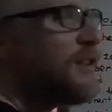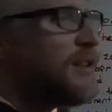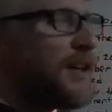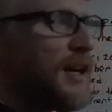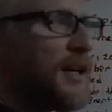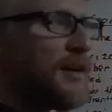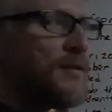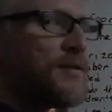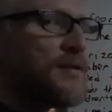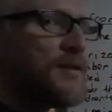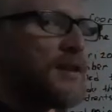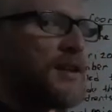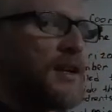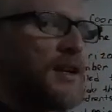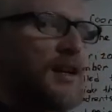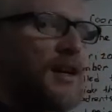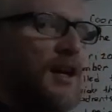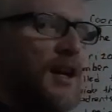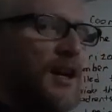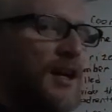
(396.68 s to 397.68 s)
to the left,
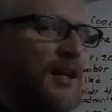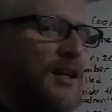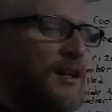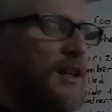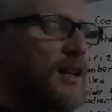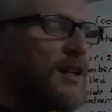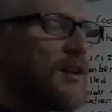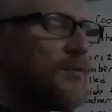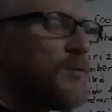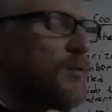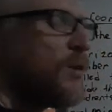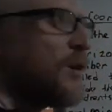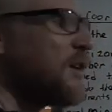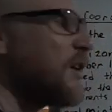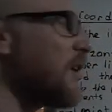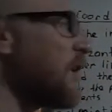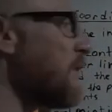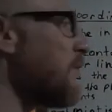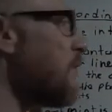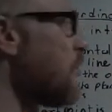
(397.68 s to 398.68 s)
and -1,
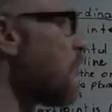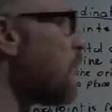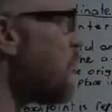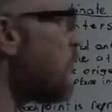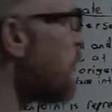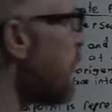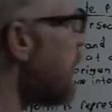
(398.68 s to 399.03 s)
-2